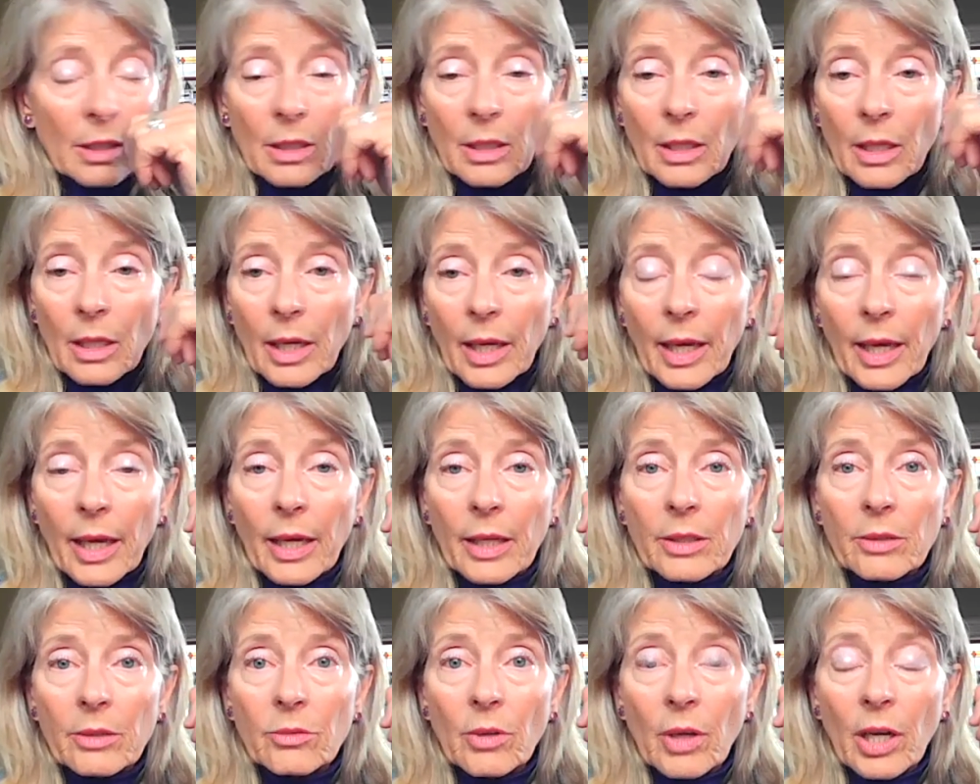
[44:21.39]

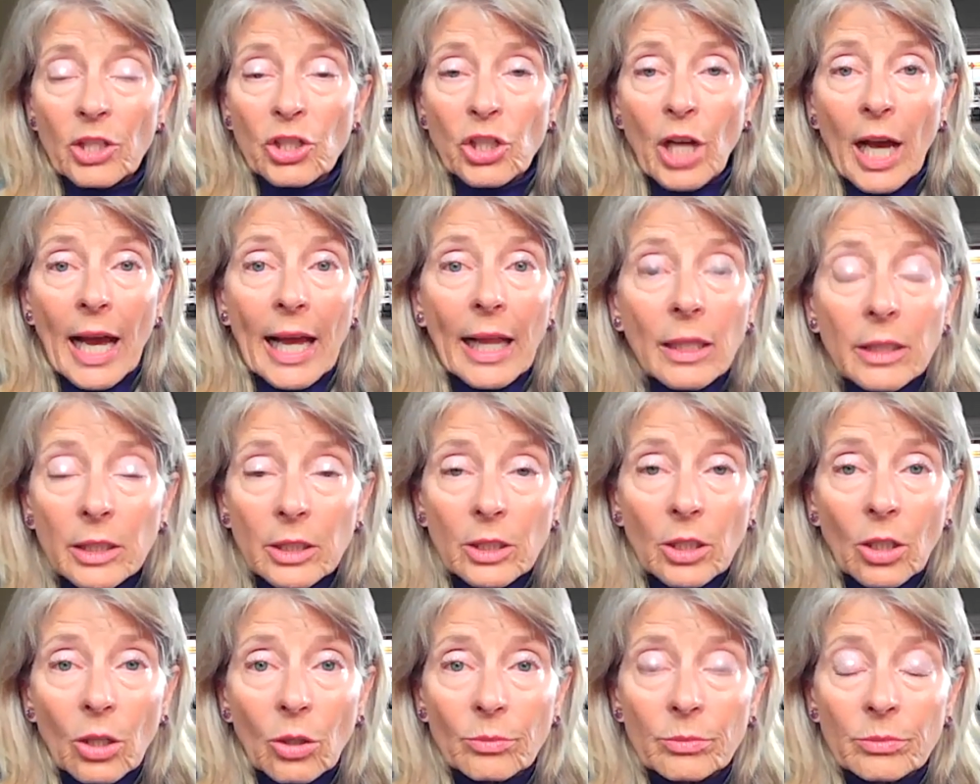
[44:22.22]
had a child at
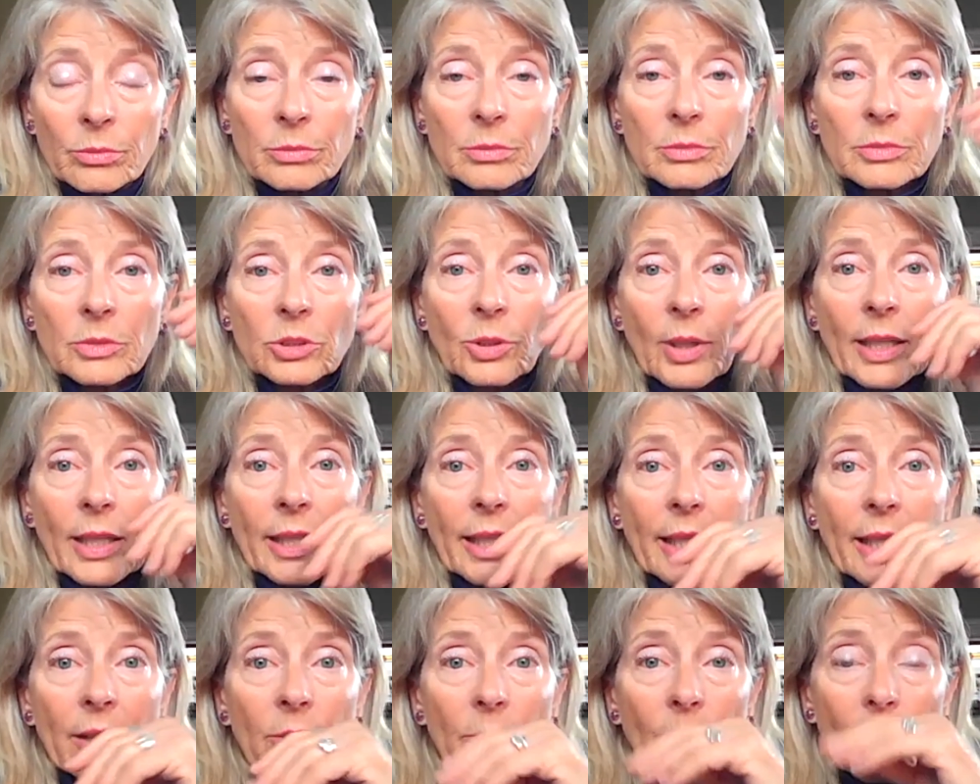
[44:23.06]
home trying to
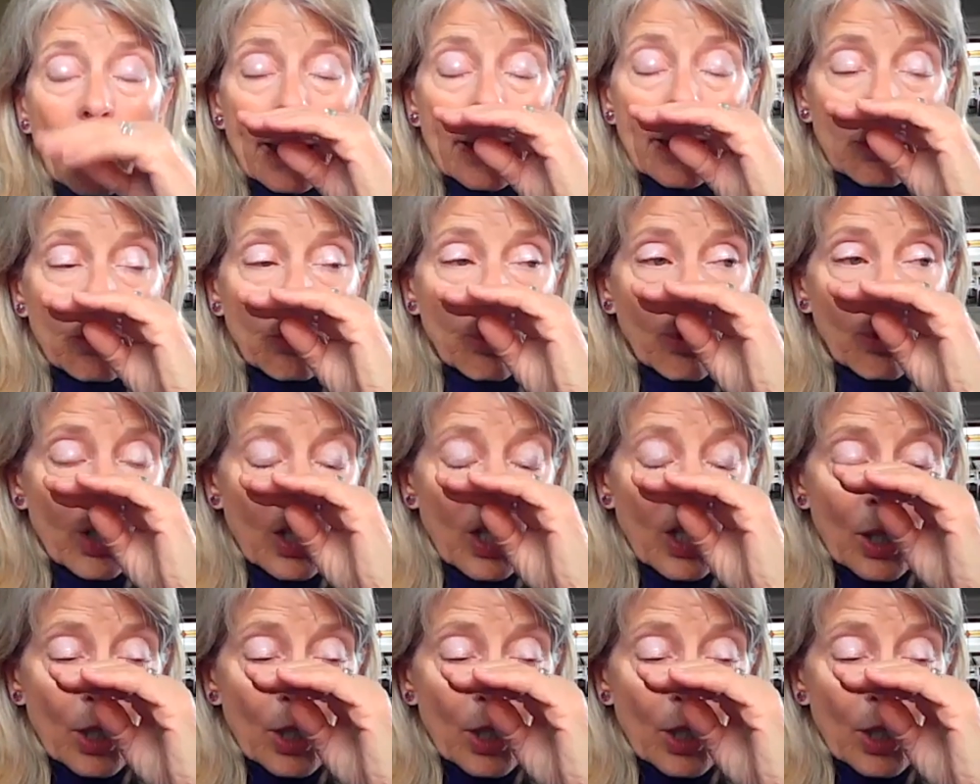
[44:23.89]
get through high school.